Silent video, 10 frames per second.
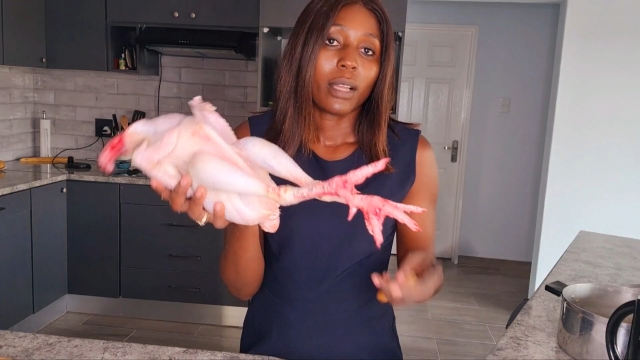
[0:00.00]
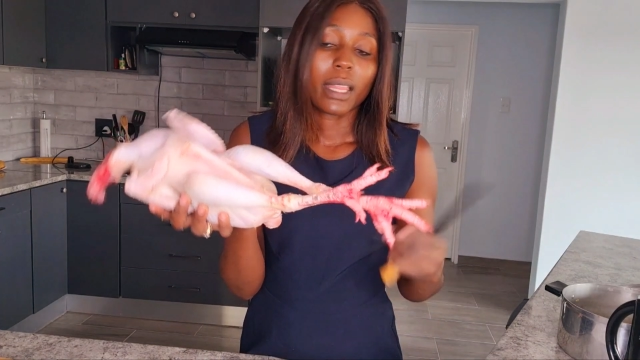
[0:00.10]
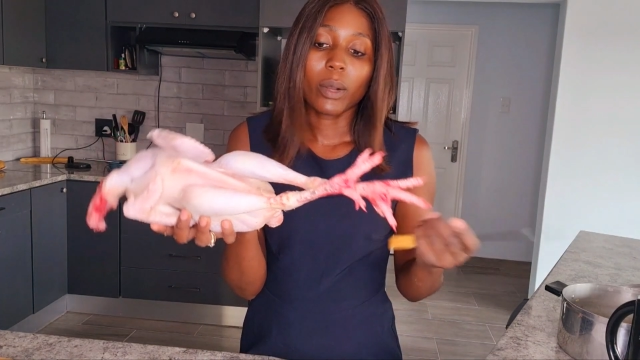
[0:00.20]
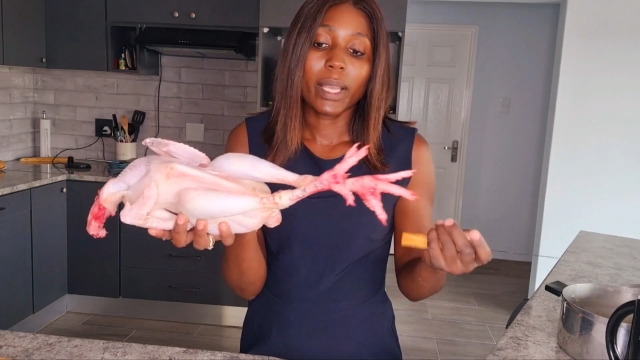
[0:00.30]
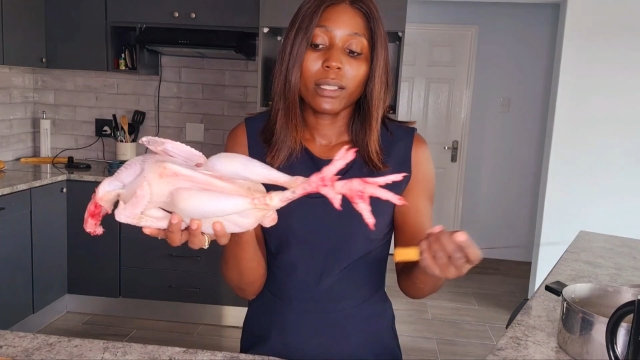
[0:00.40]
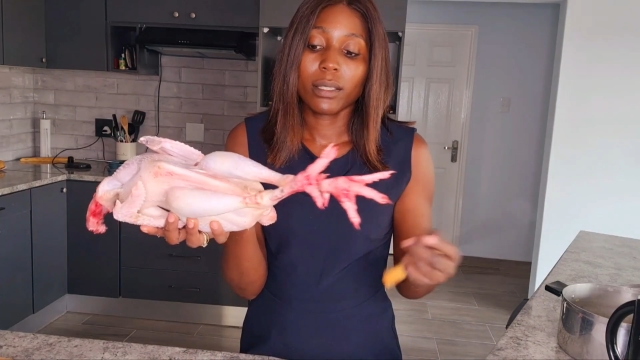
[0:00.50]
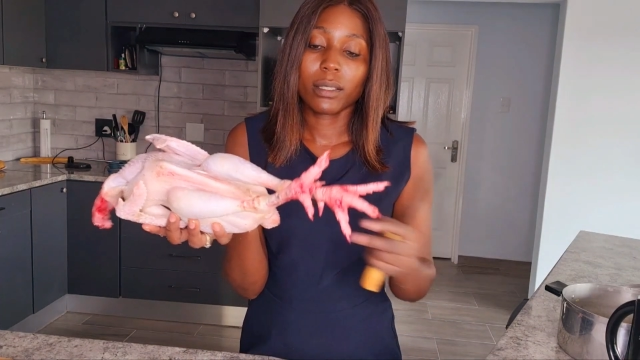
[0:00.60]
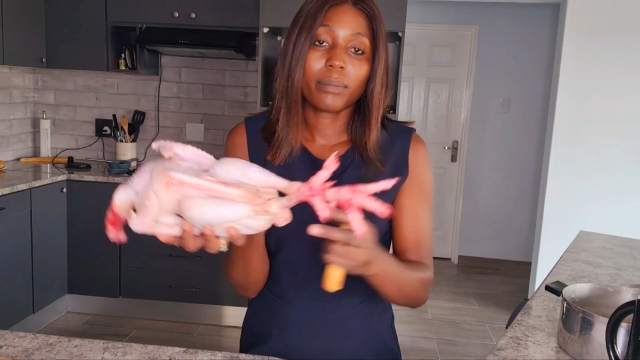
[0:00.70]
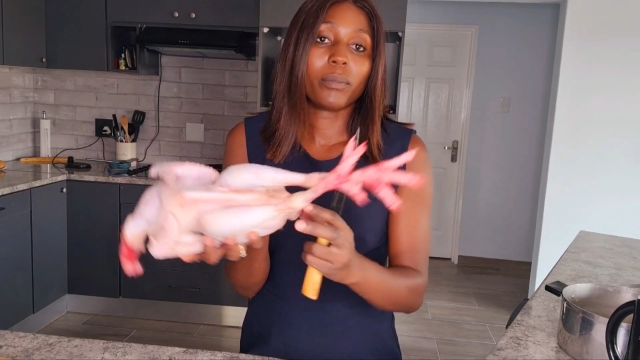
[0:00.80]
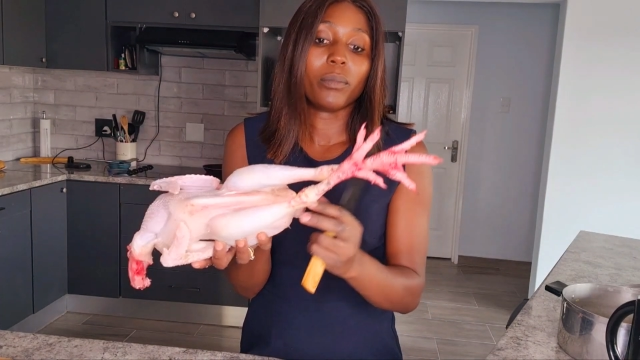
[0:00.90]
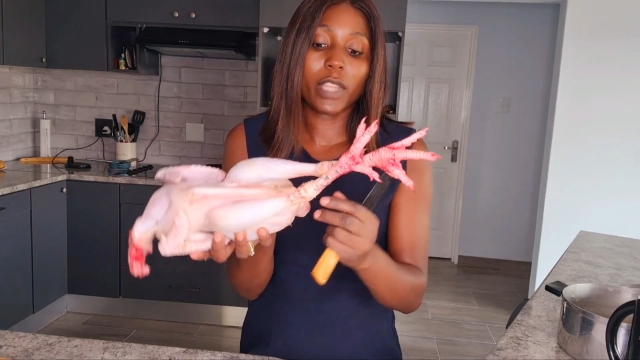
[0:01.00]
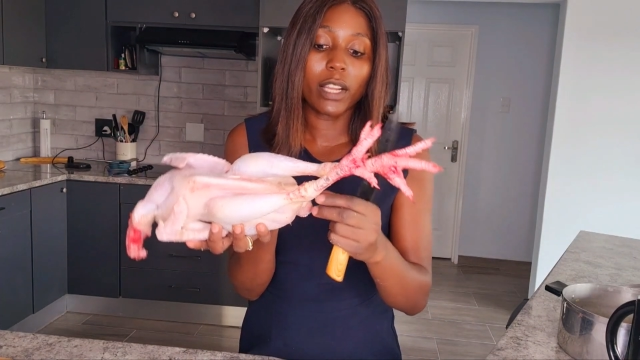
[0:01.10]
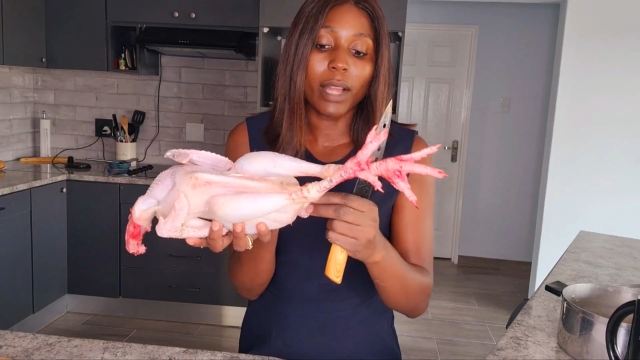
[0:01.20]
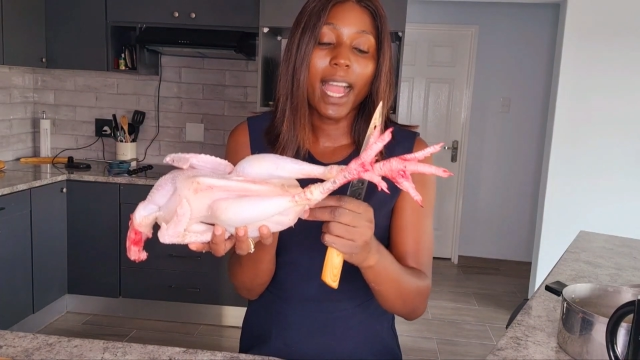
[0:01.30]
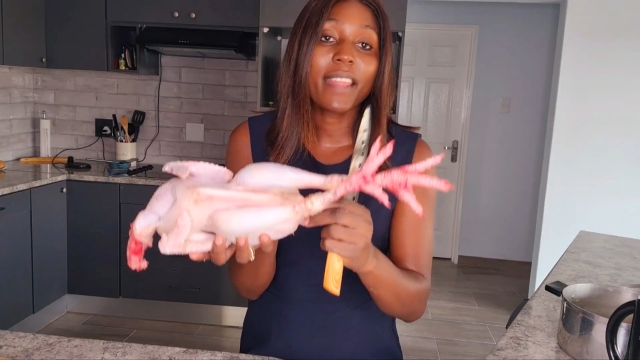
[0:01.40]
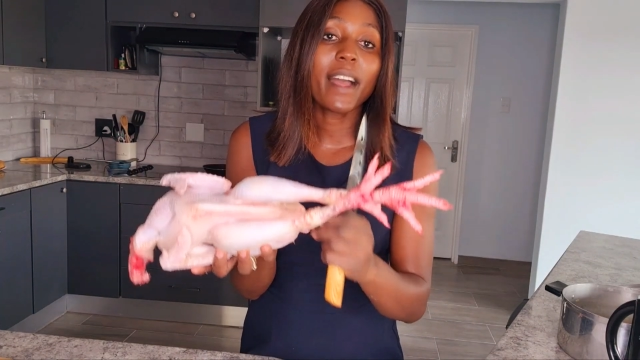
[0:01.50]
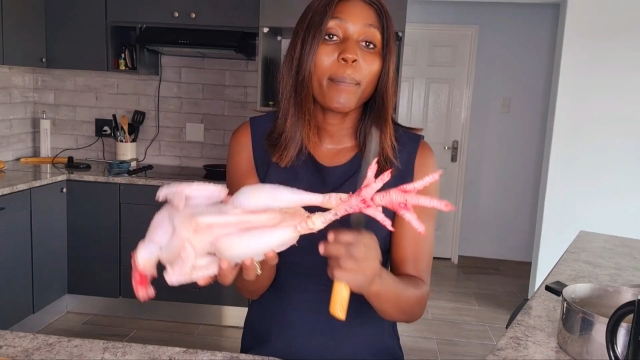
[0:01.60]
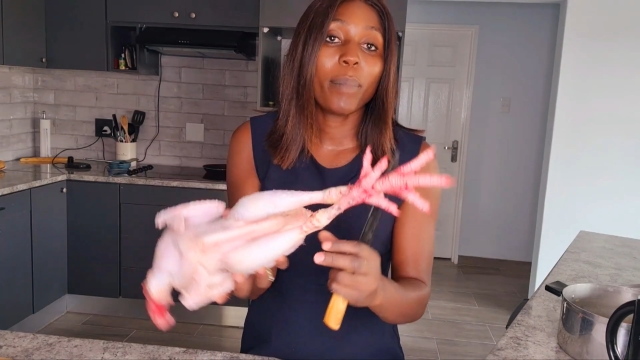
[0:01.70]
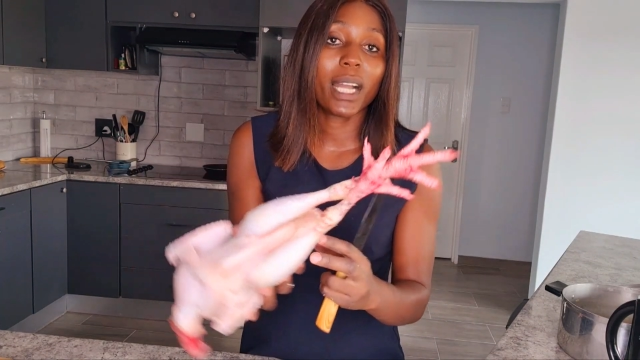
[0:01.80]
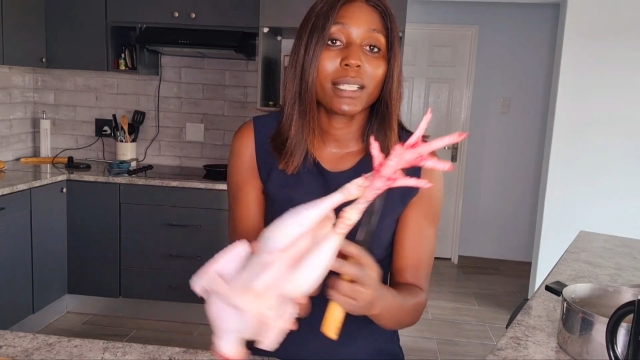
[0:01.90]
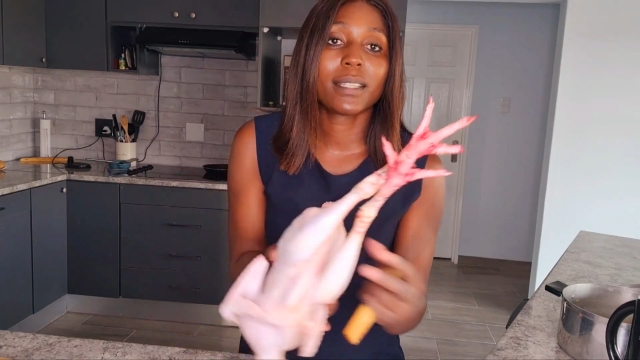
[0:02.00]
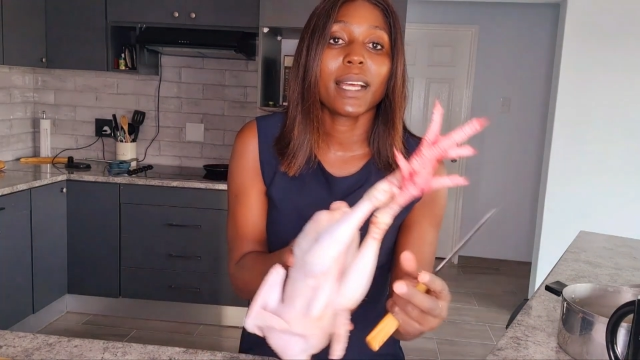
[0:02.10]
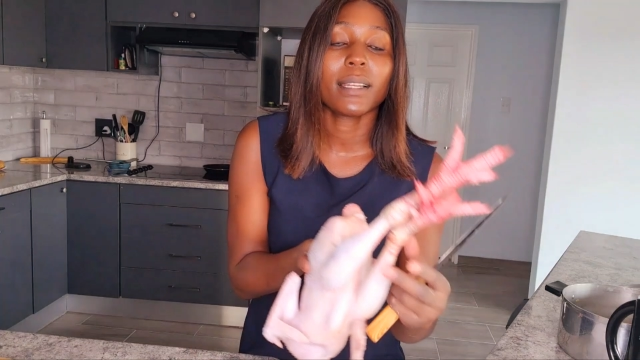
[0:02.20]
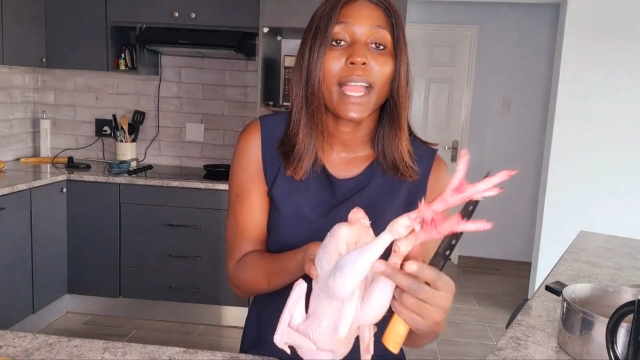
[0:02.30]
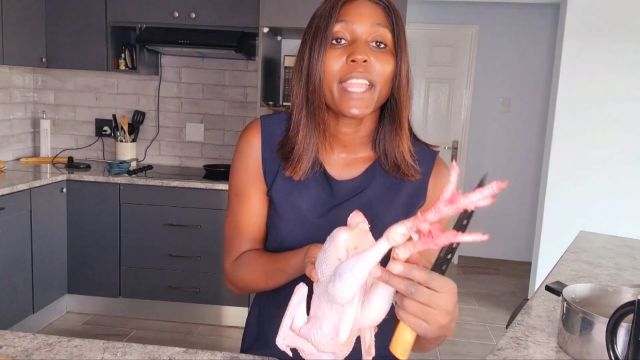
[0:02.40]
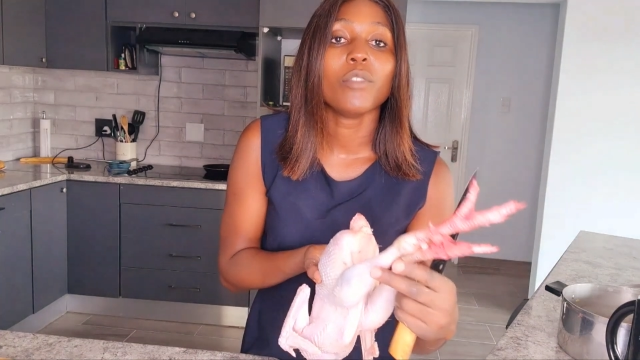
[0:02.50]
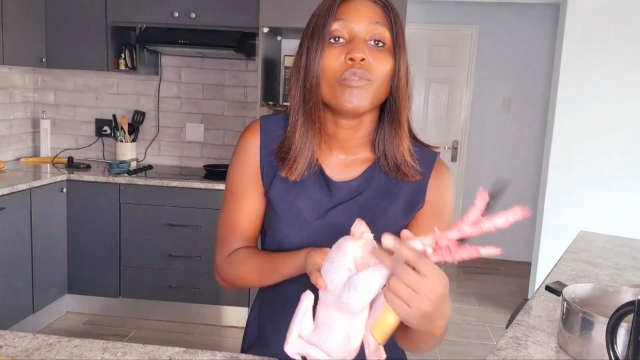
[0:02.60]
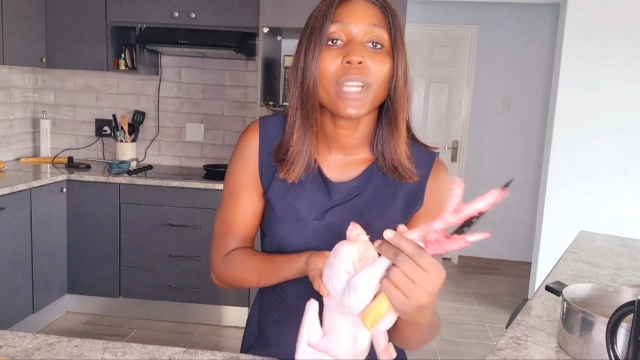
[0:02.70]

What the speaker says: Otherwise, the other part that I